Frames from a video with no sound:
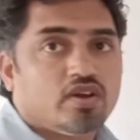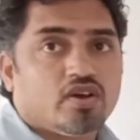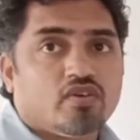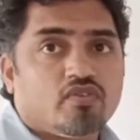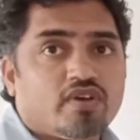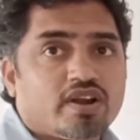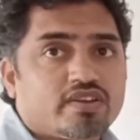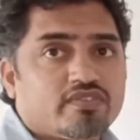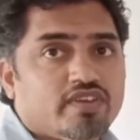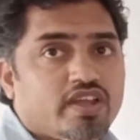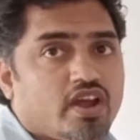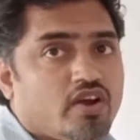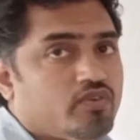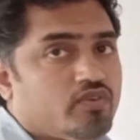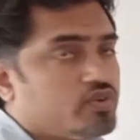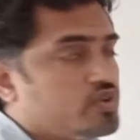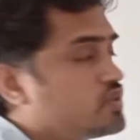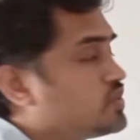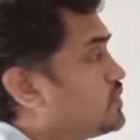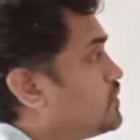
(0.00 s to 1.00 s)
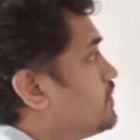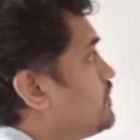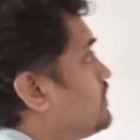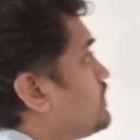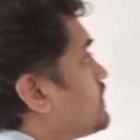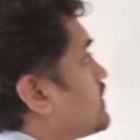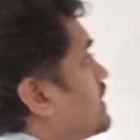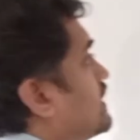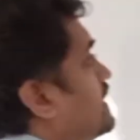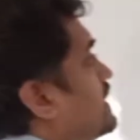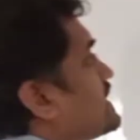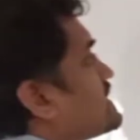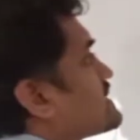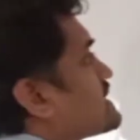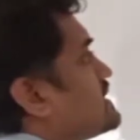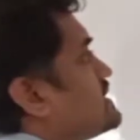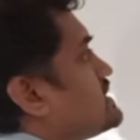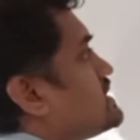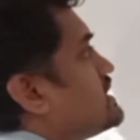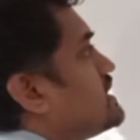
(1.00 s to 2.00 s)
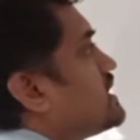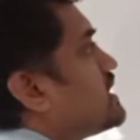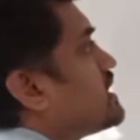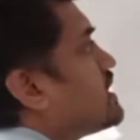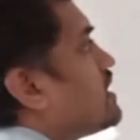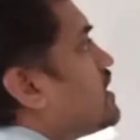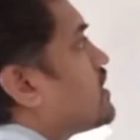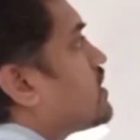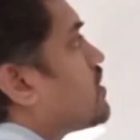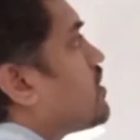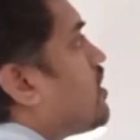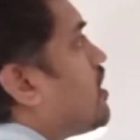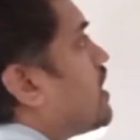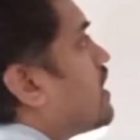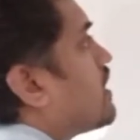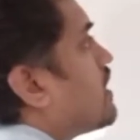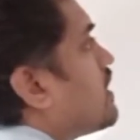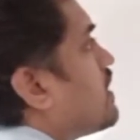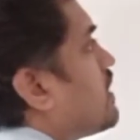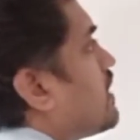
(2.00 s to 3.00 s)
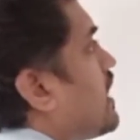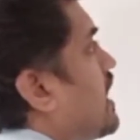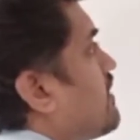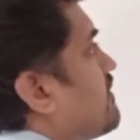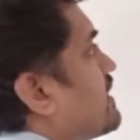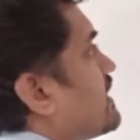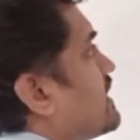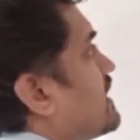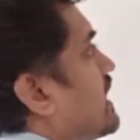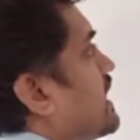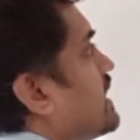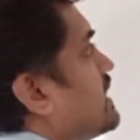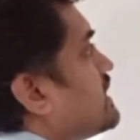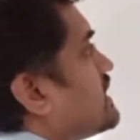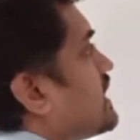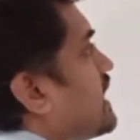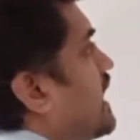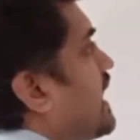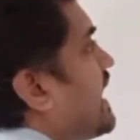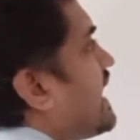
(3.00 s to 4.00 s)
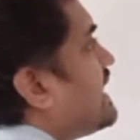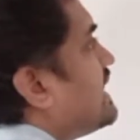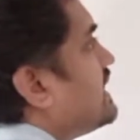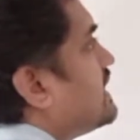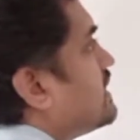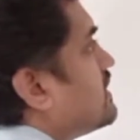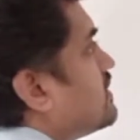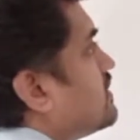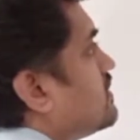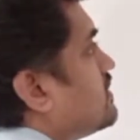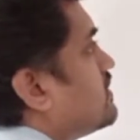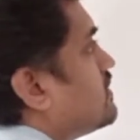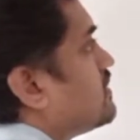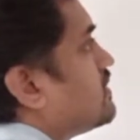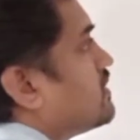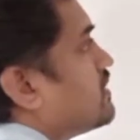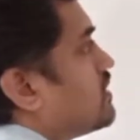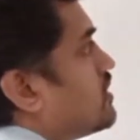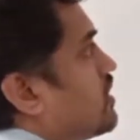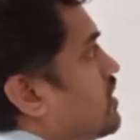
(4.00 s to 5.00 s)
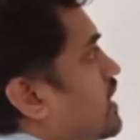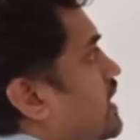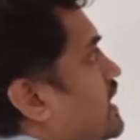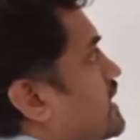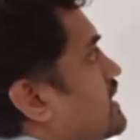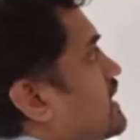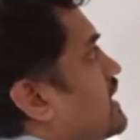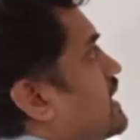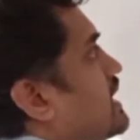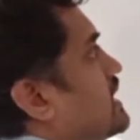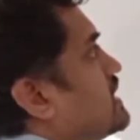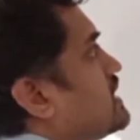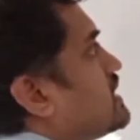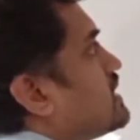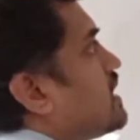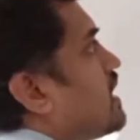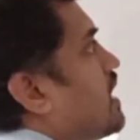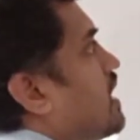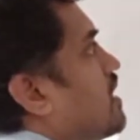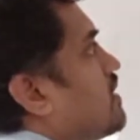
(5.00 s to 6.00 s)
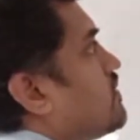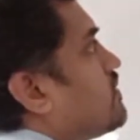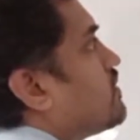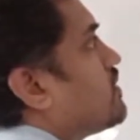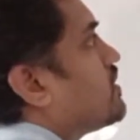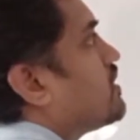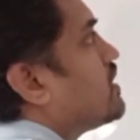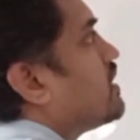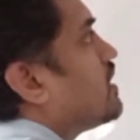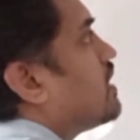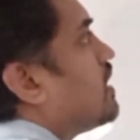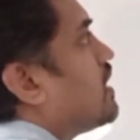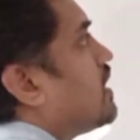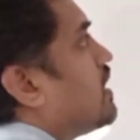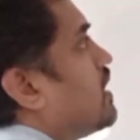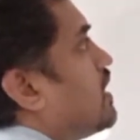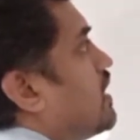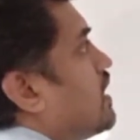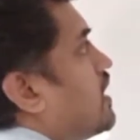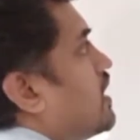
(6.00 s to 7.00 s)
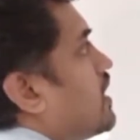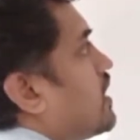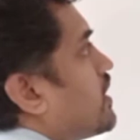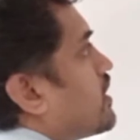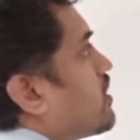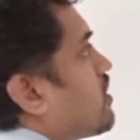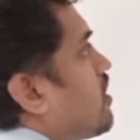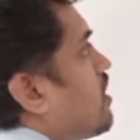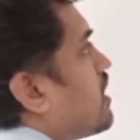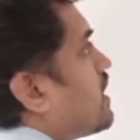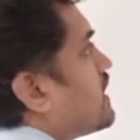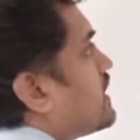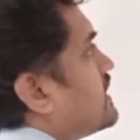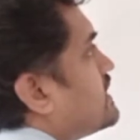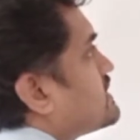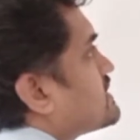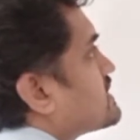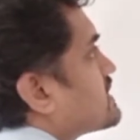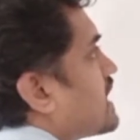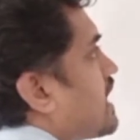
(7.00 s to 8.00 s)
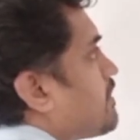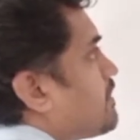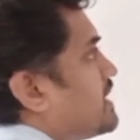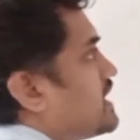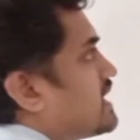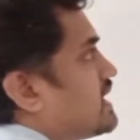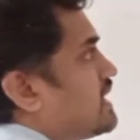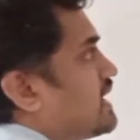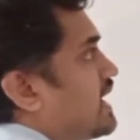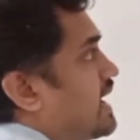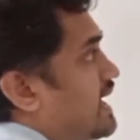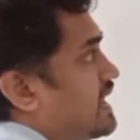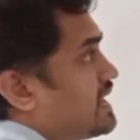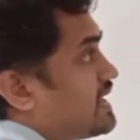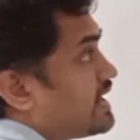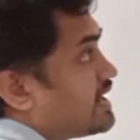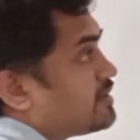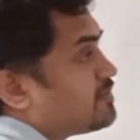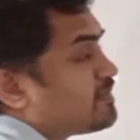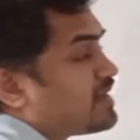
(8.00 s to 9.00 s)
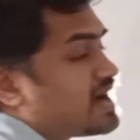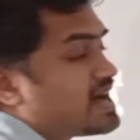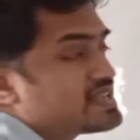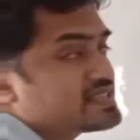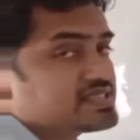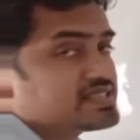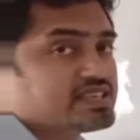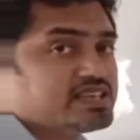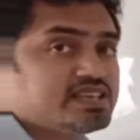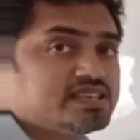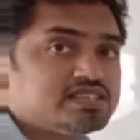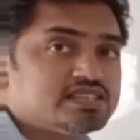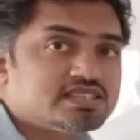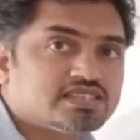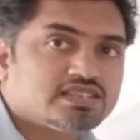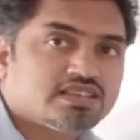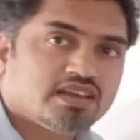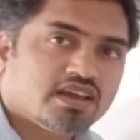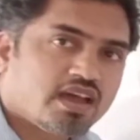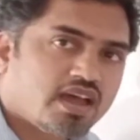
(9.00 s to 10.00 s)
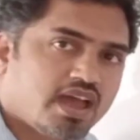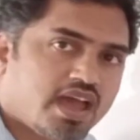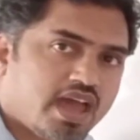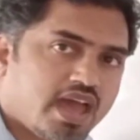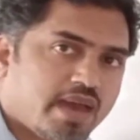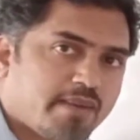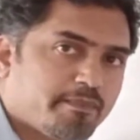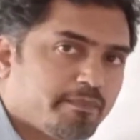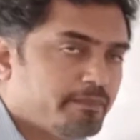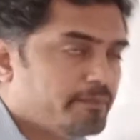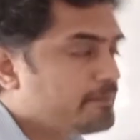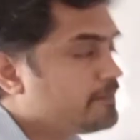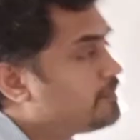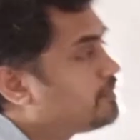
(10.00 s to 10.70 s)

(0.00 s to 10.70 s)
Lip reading: What we have to do? Let us consider a rod having length L. Okay, the length of rod is capital L and mass is m,